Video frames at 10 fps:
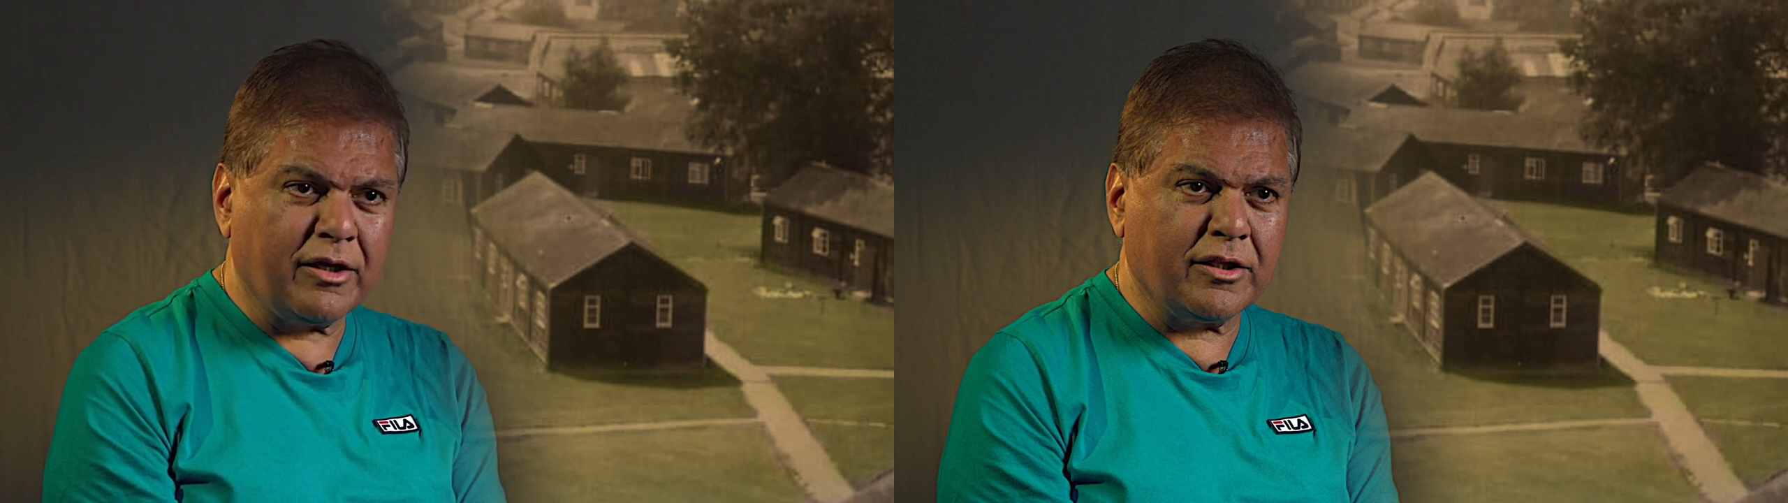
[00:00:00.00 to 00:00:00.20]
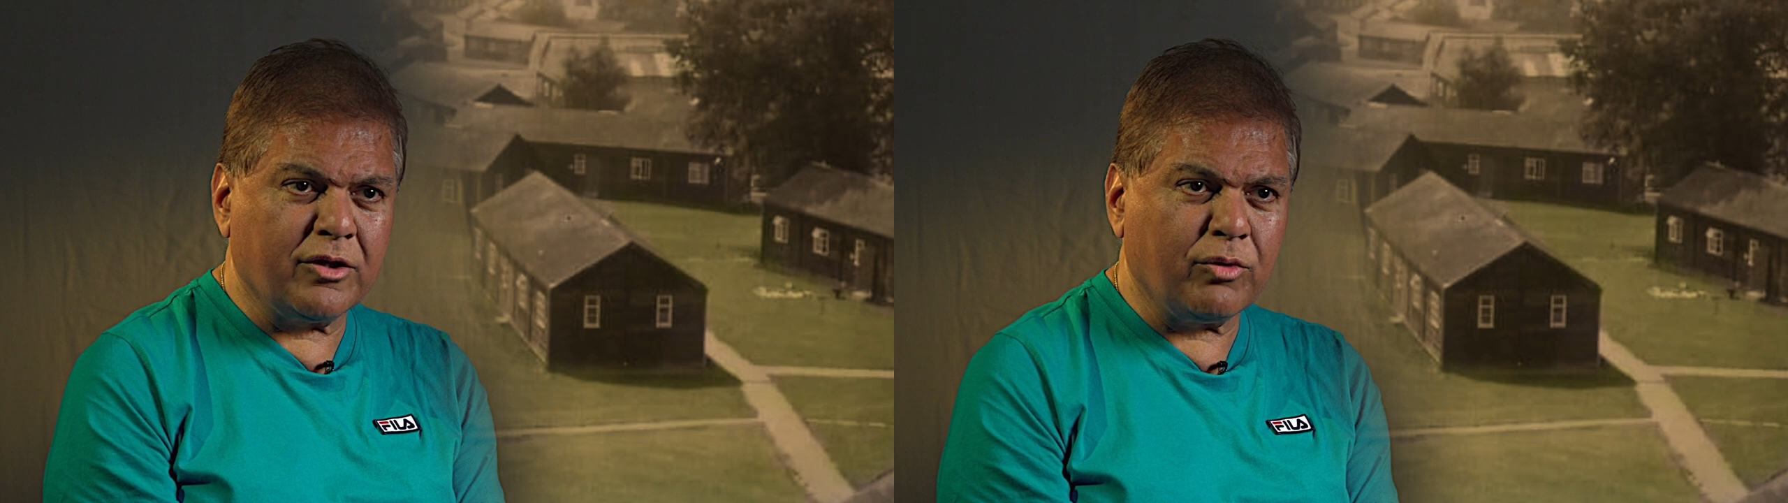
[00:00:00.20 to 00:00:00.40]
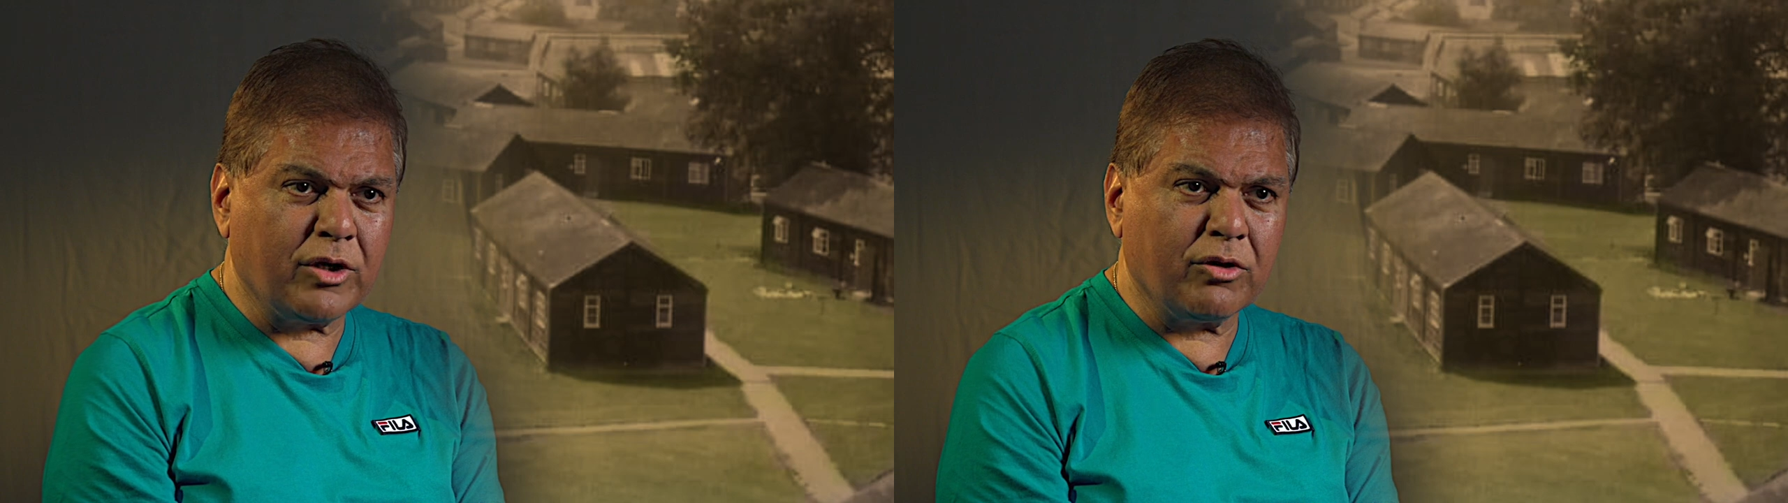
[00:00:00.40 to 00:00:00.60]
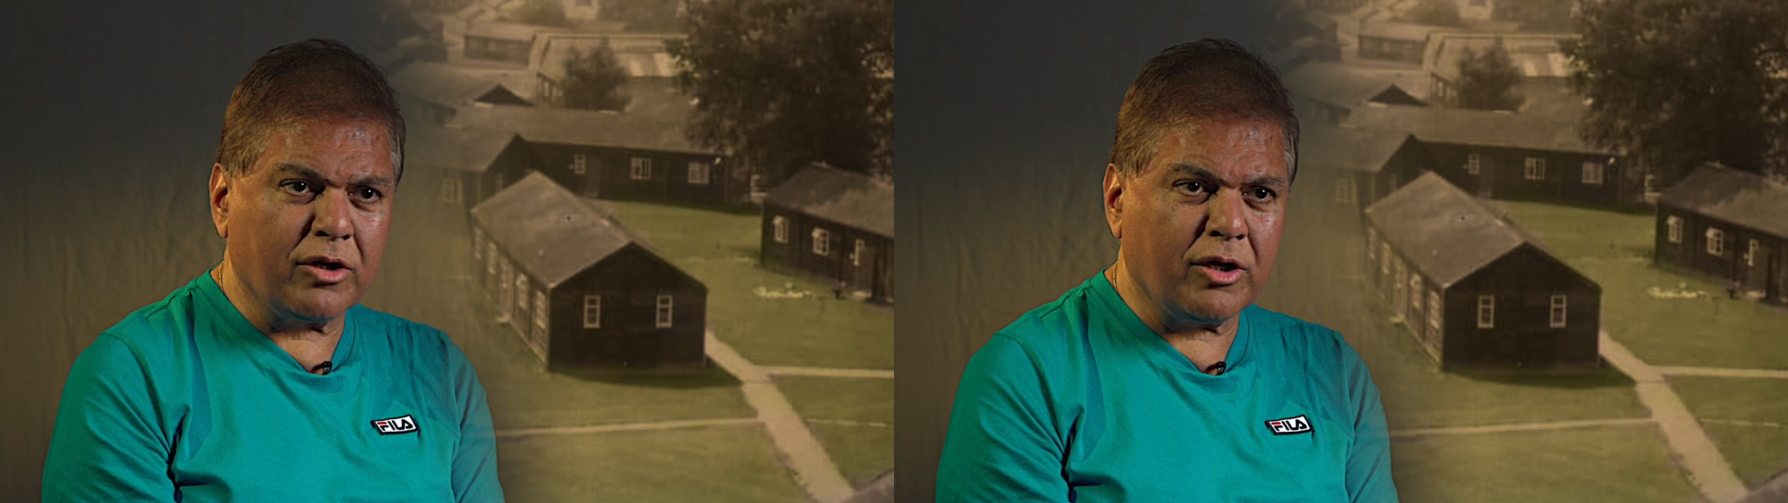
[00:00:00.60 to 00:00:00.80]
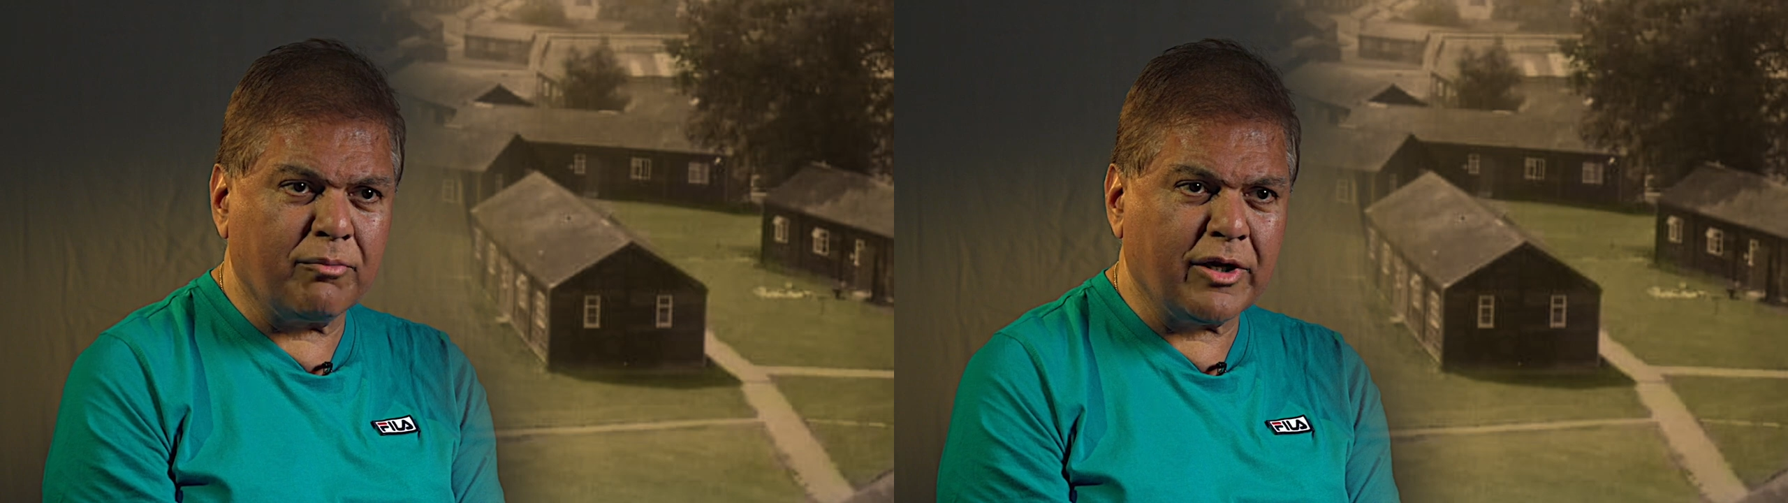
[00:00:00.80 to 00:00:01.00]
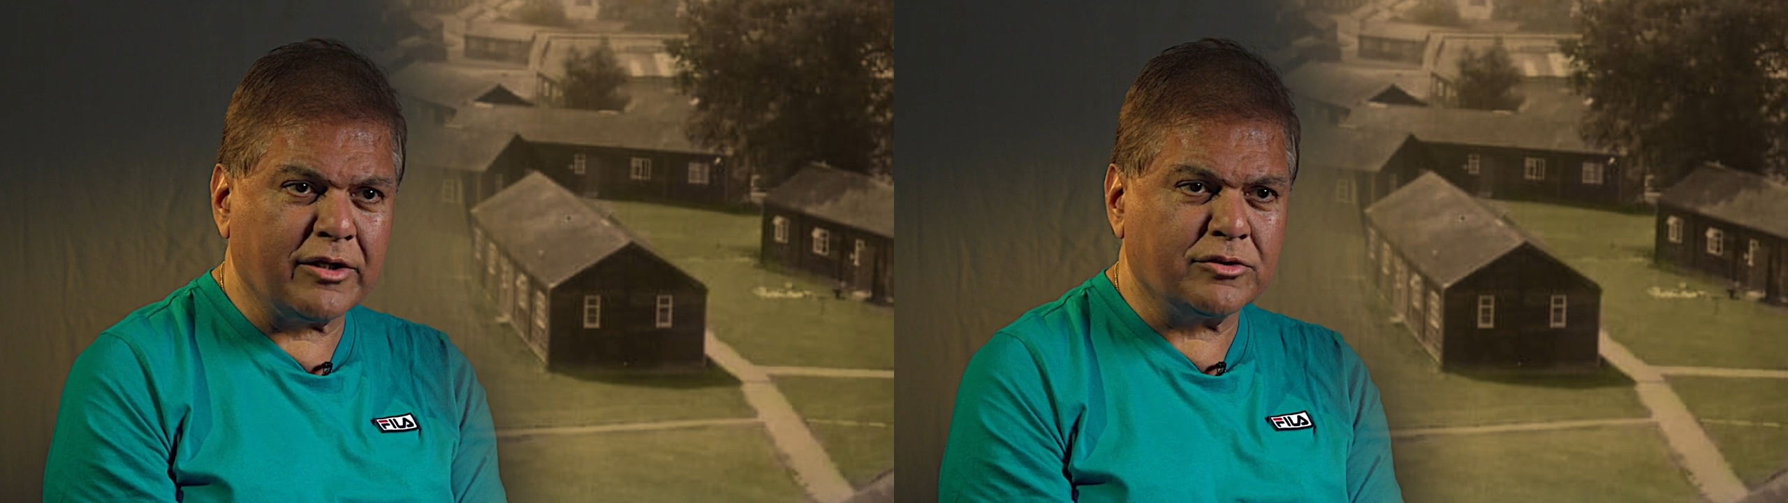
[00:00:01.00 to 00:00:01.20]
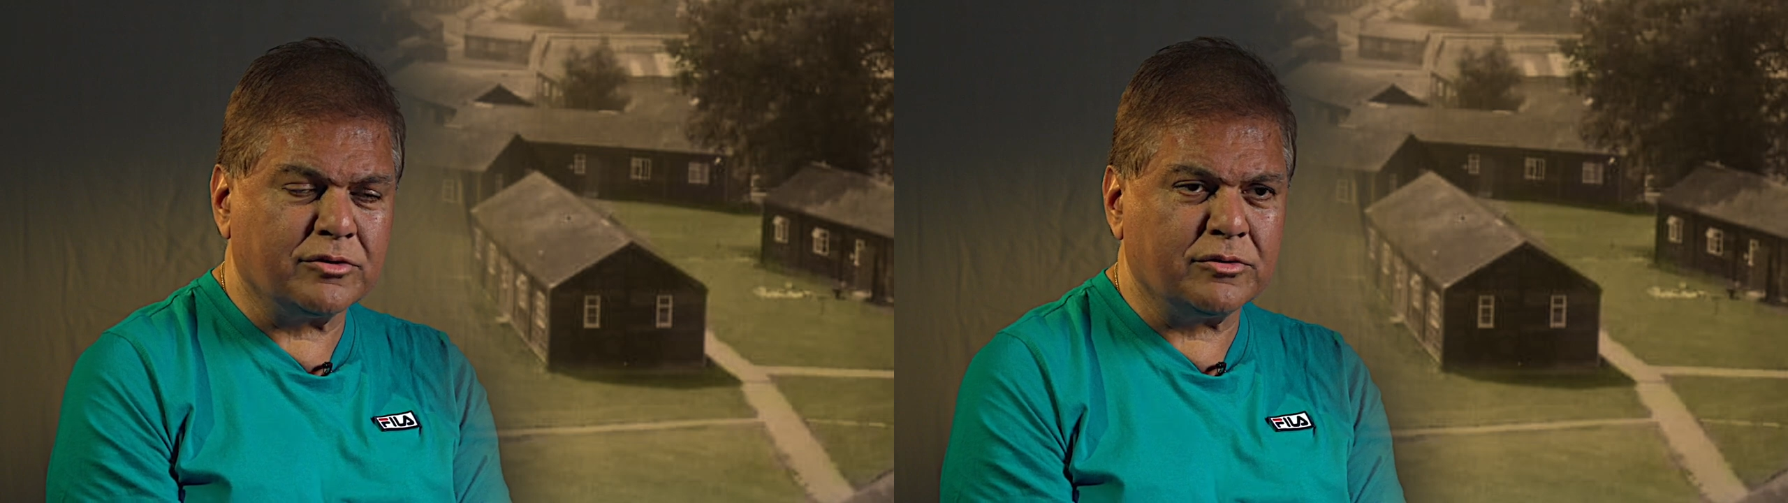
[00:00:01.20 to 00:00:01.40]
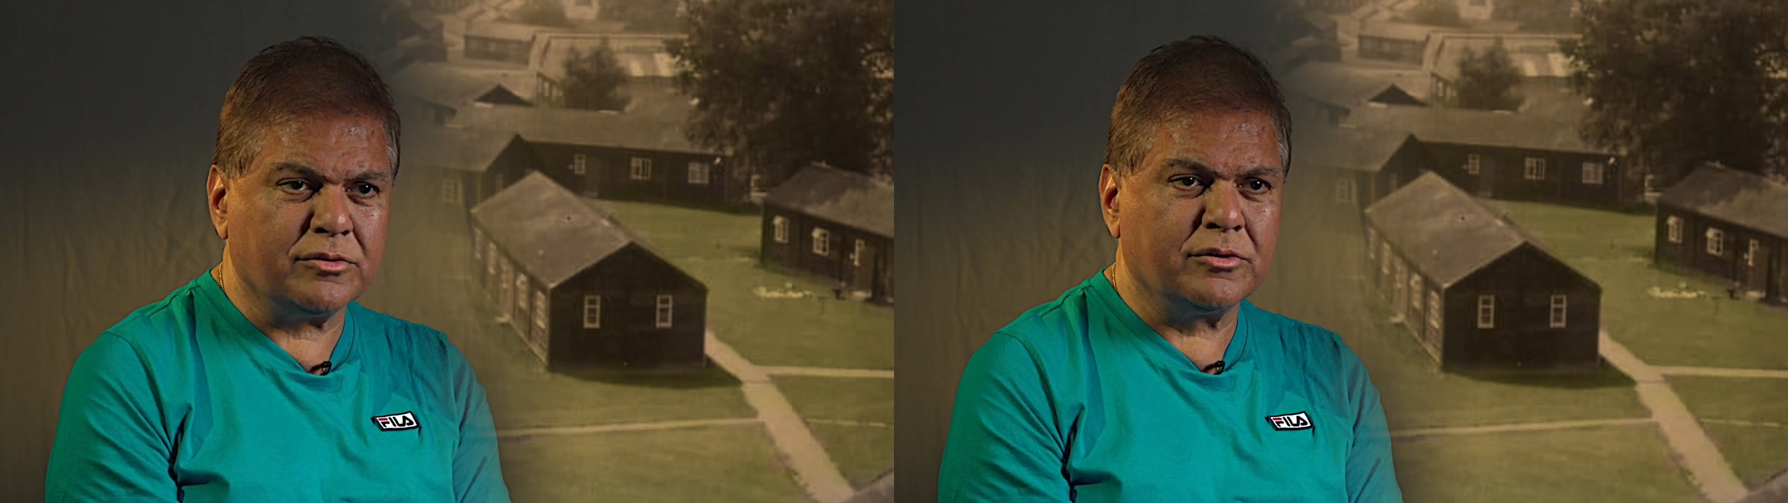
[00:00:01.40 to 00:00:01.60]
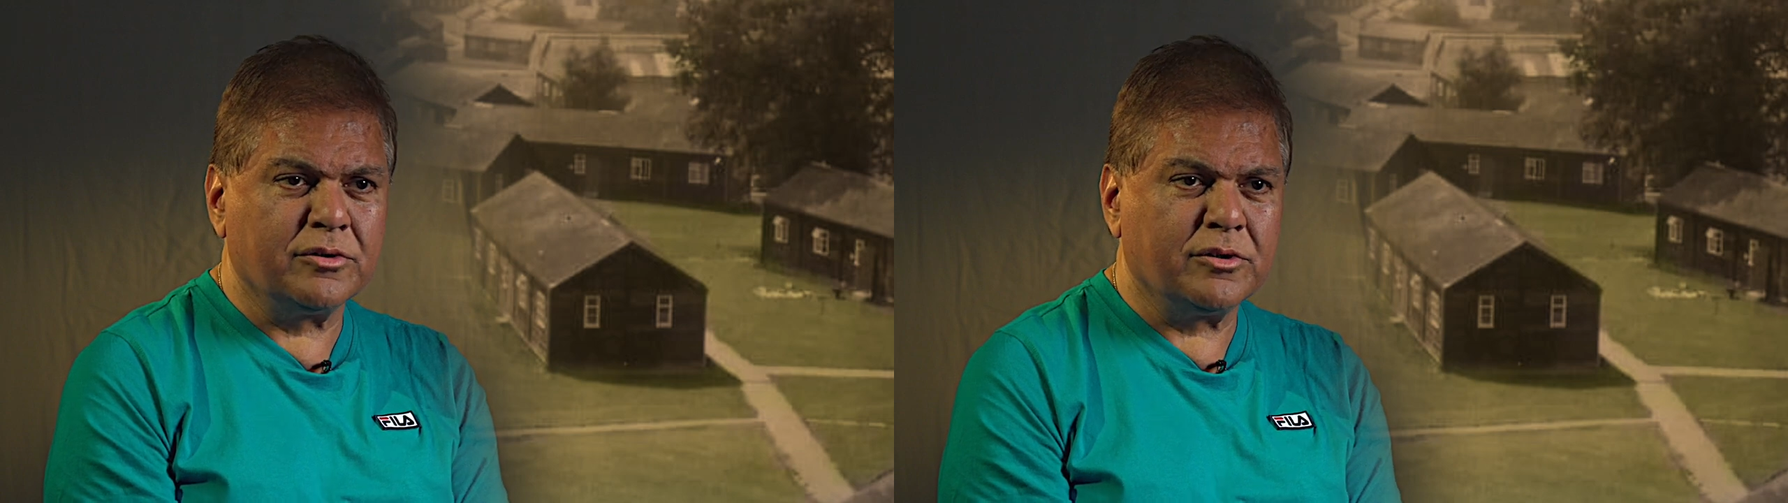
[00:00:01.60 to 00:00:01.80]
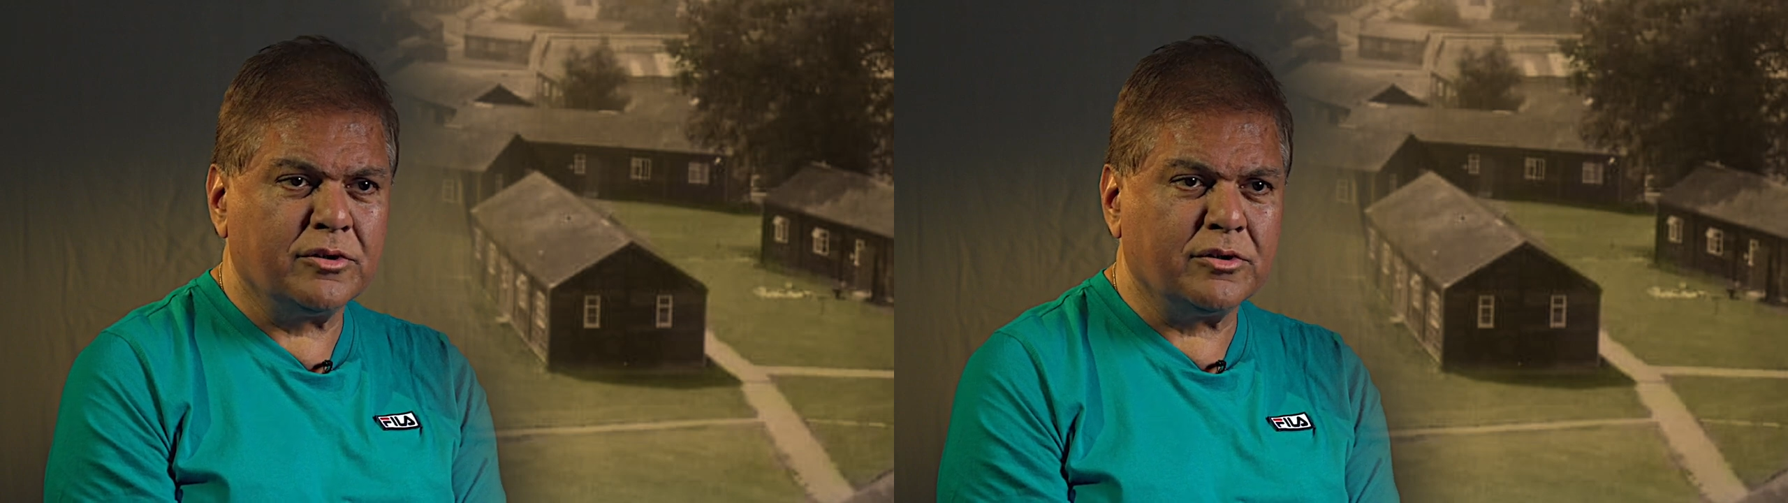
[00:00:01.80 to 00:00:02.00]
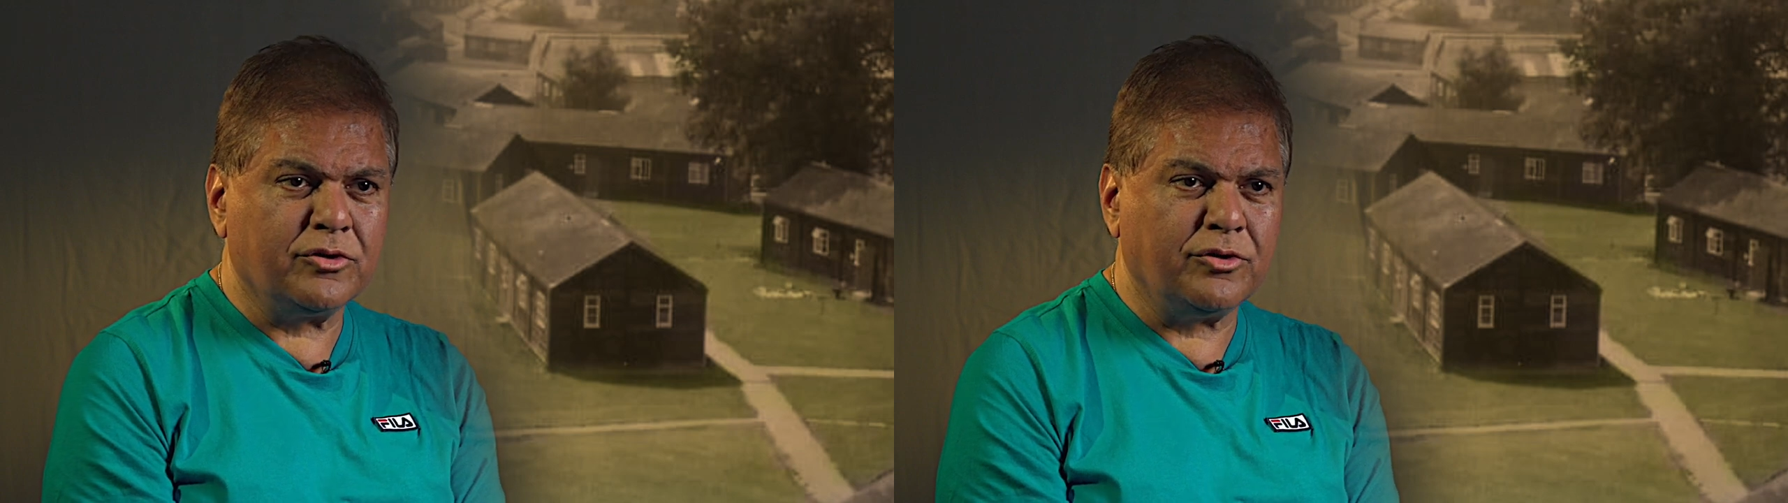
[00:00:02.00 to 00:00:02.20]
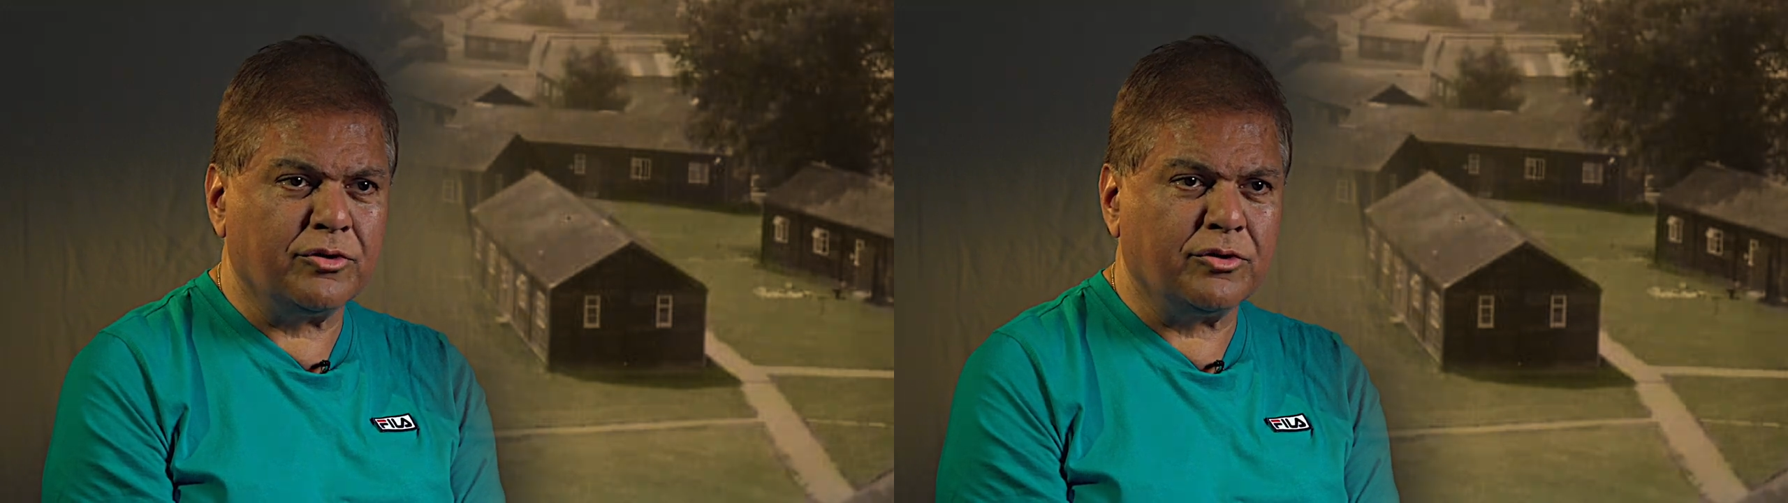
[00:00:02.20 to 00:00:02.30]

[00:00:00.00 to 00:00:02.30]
and then we got on our plane to the